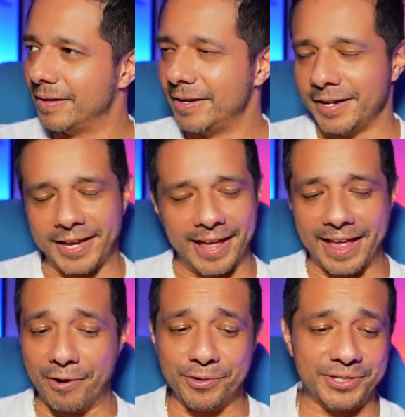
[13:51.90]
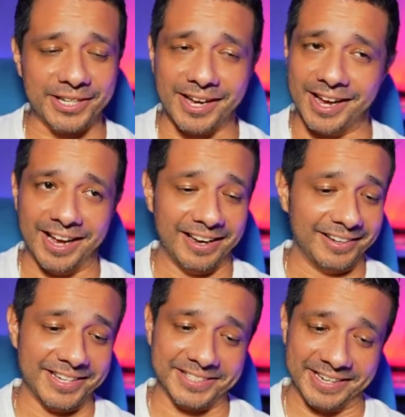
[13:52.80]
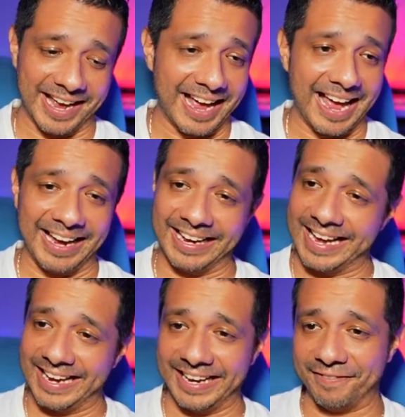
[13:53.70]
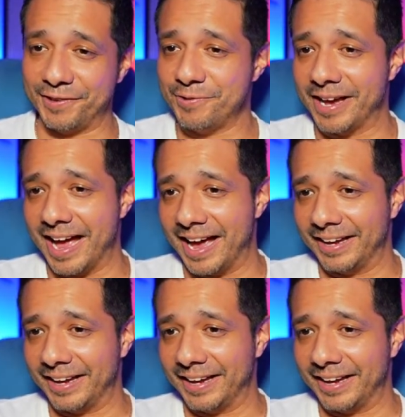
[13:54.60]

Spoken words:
Yeah, that was listen, I if you got